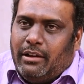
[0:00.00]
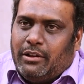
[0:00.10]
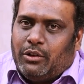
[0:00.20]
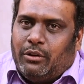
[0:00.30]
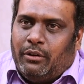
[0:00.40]

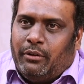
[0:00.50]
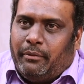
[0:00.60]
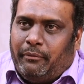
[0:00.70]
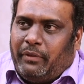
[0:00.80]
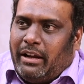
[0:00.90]

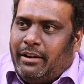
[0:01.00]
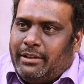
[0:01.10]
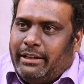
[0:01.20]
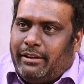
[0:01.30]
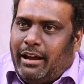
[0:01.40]
So for
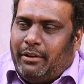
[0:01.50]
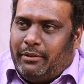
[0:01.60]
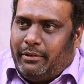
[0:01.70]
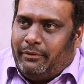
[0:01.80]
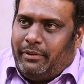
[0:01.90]
us in
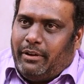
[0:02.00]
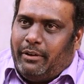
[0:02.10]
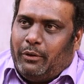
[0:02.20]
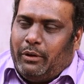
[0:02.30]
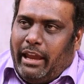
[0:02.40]
Rava,
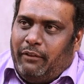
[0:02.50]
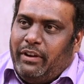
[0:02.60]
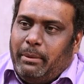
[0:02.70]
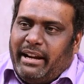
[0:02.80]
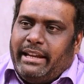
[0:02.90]

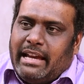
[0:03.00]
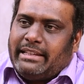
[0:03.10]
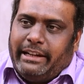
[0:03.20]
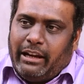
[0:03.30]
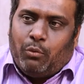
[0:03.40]
everybody has
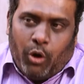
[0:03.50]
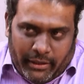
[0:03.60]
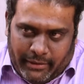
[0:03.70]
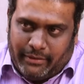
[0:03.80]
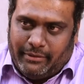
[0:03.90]
an inner
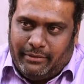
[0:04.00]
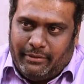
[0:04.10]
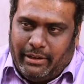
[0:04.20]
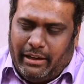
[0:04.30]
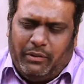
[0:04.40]
voice.
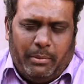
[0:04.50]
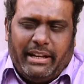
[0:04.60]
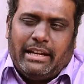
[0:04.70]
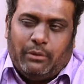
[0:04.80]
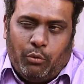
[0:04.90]

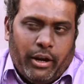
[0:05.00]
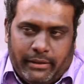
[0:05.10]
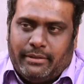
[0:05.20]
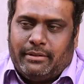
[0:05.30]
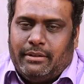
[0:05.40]
Everybody has a
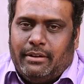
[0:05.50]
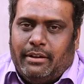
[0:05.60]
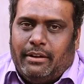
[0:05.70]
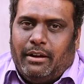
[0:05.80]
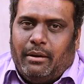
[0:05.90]
voice.
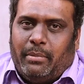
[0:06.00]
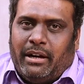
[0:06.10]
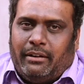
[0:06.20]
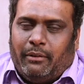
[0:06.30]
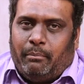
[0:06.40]

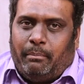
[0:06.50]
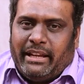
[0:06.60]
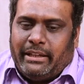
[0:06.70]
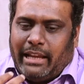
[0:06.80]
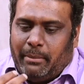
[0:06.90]
But
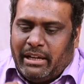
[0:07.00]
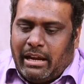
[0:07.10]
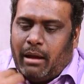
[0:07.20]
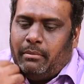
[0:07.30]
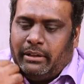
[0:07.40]
by the time it
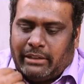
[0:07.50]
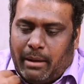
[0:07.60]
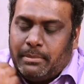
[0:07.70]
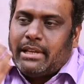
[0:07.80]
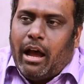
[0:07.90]

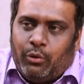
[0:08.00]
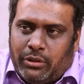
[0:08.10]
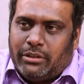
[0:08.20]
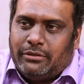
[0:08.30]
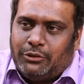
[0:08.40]
comes
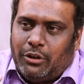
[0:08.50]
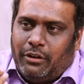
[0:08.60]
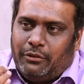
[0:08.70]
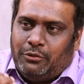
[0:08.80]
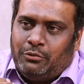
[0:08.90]
out,
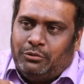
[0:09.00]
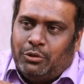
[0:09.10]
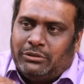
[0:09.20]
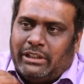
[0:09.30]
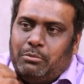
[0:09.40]
you
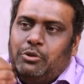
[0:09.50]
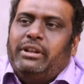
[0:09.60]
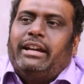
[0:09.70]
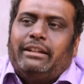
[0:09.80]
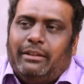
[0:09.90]
don't
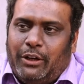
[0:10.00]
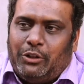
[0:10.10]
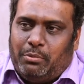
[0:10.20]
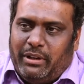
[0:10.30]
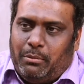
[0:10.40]
communicate the way it
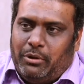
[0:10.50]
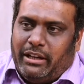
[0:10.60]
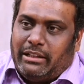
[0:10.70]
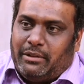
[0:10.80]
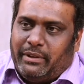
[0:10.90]
should be
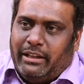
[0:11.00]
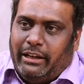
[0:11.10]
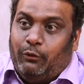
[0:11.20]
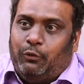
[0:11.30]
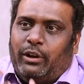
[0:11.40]
communicated. That's why the
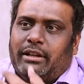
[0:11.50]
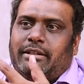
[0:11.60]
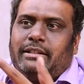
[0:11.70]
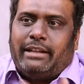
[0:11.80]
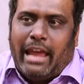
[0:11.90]
influence
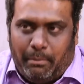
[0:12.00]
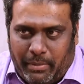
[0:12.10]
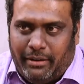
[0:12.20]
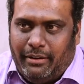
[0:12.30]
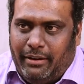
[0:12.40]
doesn't
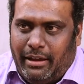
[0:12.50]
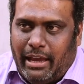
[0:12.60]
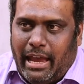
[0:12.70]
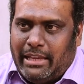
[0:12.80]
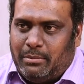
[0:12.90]
happen
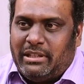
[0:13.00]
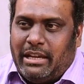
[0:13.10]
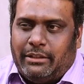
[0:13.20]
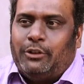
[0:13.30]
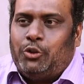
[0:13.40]
as much
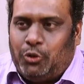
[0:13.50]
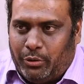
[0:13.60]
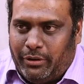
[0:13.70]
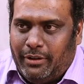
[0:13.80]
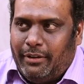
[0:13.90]
as it
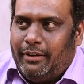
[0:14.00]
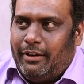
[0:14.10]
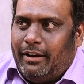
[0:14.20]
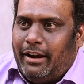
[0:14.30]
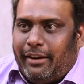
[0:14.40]
should.
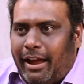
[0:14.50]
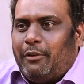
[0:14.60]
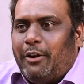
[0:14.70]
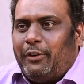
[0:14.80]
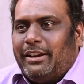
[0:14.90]
And
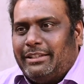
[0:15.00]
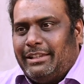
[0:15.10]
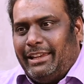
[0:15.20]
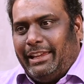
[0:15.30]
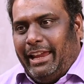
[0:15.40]
Rava for us
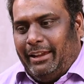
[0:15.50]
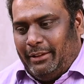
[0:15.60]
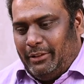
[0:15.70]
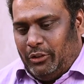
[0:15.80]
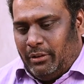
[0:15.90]
is like, hey,
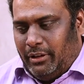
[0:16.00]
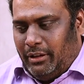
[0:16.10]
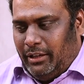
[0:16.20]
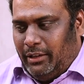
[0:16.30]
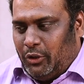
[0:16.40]

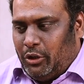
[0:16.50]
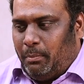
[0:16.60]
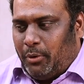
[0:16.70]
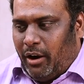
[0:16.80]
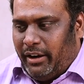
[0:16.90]
even your
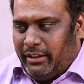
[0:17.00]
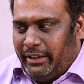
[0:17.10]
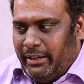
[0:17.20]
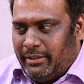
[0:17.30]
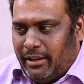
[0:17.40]
product
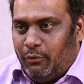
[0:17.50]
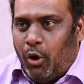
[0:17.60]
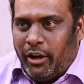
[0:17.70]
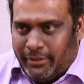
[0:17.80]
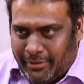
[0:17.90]
needs a
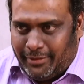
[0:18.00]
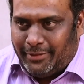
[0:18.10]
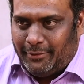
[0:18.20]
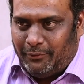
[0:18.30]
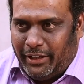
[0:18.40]
voice
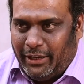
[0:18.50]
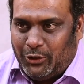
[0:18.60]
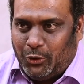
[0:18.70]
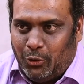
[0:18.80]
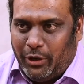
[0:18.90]
for it
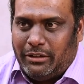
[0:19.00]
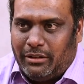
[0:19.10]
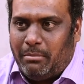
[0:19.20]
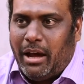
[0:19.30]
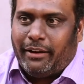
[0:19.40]
to go into
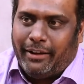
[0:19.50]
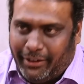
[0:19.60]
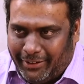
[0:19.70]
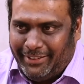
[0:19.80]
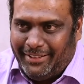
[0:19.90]
the
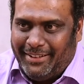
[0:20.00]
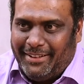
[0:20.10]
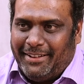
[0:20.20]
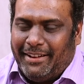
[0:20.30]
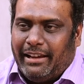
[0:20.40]
market.
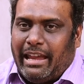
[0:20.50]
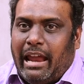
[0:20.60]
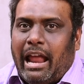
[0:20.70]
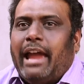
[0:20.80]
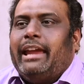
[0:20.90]

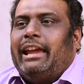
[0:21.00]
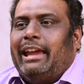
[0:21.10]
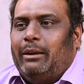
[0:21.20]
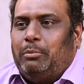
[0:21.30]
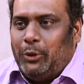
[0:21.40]
Can I
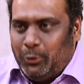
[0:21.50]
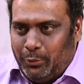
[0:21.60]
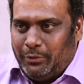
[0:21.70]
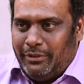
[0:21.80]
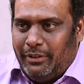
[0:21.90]
help you
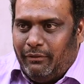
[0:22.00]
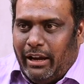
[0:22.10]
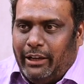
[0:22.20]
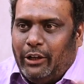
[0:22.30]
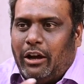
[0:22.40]

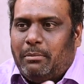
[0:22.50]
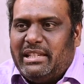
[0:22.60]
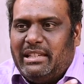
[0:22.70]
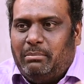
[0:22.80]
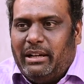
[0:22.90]
while you're
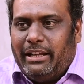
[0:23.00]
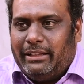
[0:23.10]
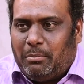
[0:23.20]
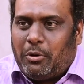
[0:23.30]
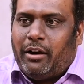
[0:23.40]
busy building
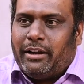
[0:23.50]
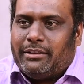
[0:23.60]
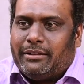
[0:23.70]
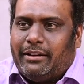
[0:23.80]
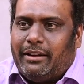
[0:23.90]
the product?